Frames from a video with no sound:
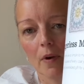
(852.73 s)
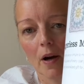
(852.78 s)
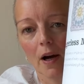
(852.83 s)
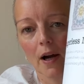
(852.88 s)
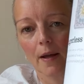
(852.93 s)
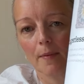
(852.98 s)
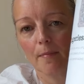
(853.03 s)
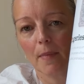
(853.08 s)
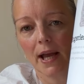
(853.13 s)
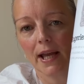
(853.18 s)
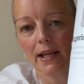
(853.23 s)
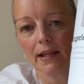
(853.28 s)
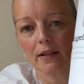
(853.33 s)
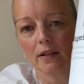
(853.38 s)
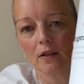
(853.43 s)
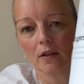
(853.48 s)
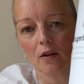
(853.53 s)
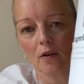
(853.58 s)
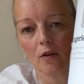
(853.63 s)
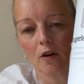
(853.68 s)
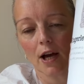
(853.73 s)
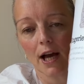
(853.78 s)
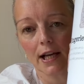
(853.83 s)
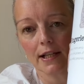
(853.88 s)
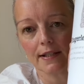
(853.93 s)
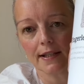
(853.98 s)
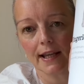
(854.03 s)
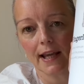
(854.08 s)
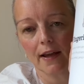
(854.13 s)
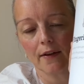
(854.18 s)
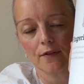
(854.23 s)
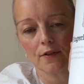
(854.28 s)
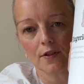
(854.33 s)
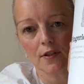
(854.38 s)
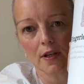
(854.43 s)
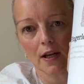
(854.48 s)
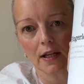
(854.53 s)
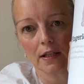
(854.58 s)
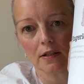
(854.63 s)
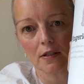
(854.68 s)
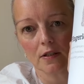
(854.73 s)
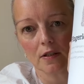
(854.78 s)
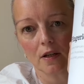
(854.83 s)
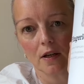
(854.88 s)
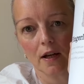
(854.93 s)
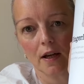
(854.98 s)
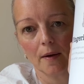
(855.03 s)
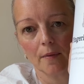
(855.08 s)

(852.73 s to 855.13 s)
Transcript: I make as gifts at